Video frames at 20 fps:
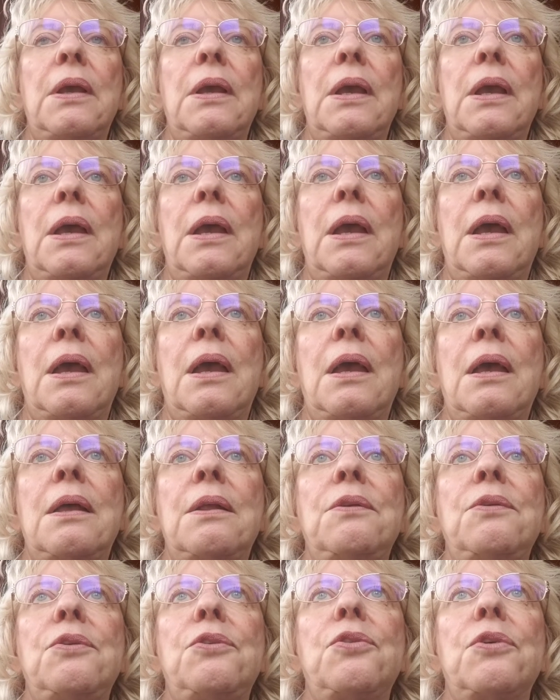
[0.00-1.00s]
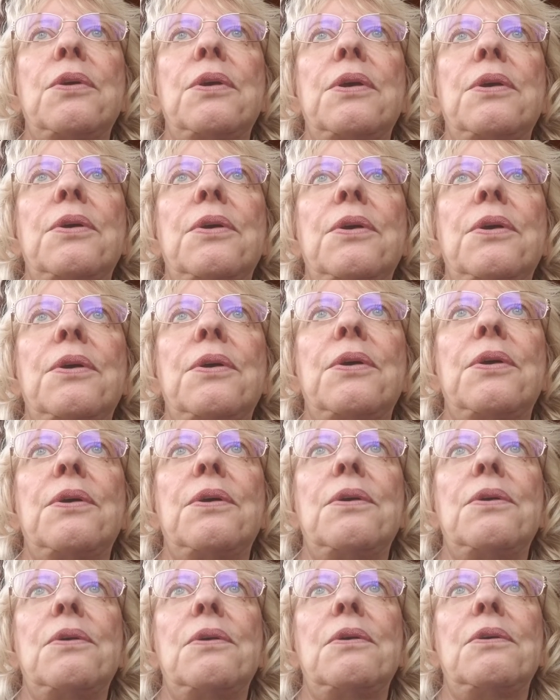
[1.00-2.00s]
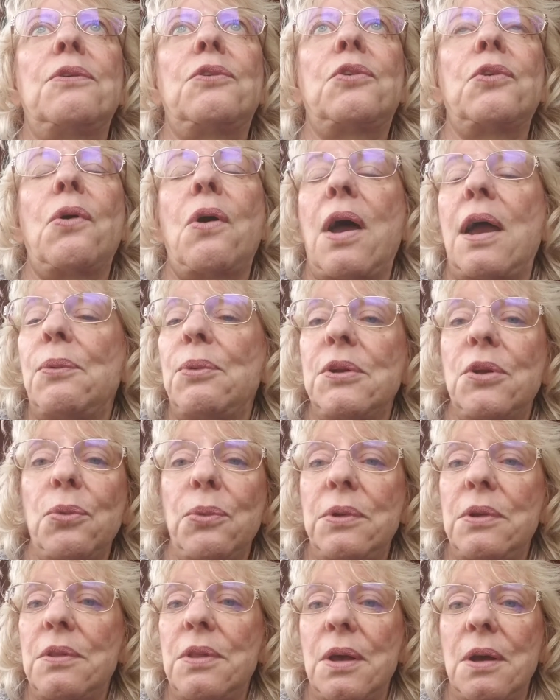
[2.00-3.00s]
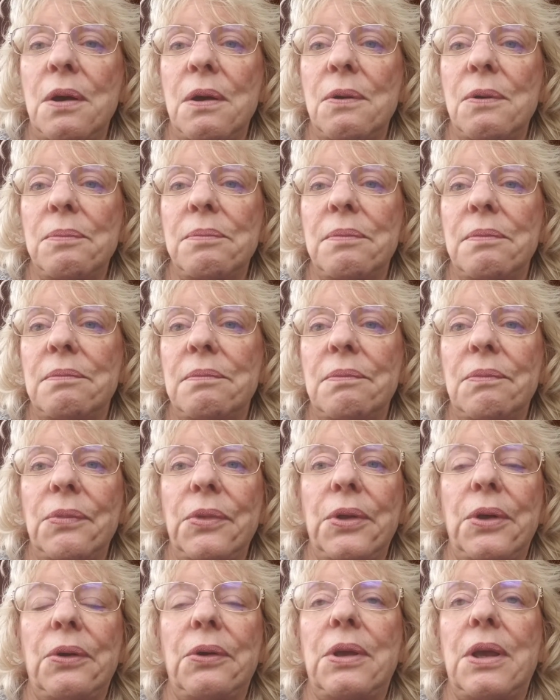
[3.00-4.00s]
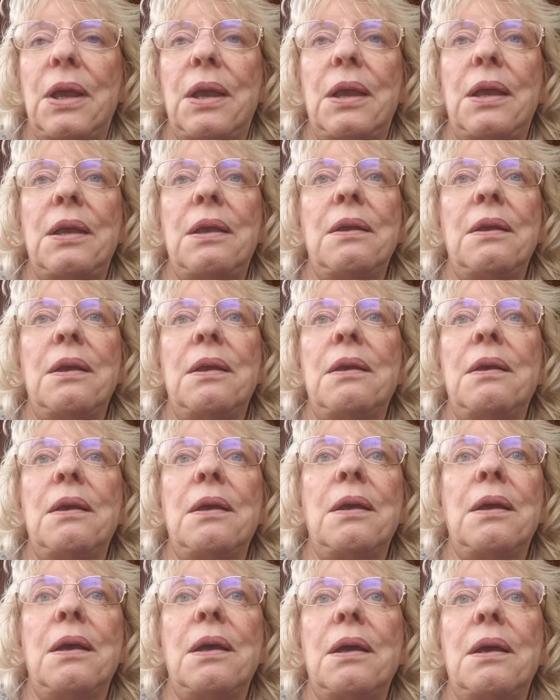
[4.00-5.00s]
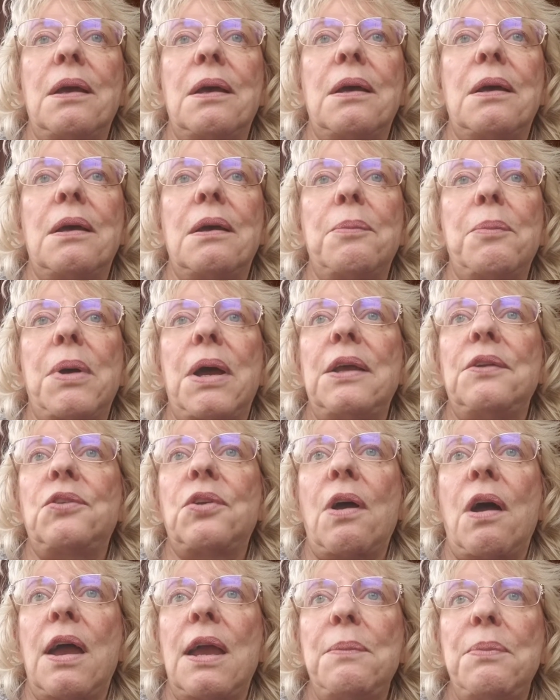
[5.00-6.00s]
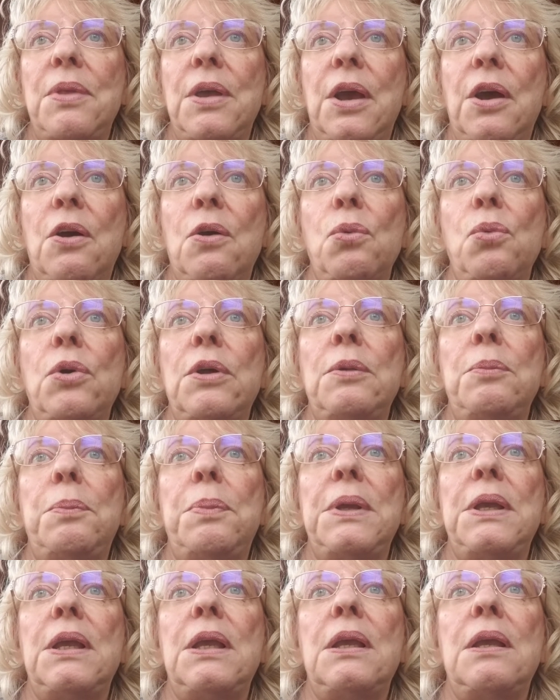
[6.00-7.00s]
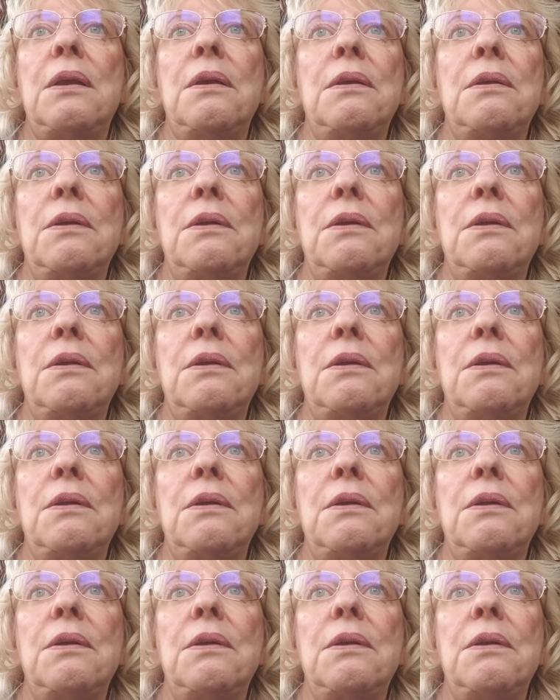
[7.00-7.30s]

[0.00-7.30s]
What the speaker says: And so I would go into the home. Okay. My time there would be,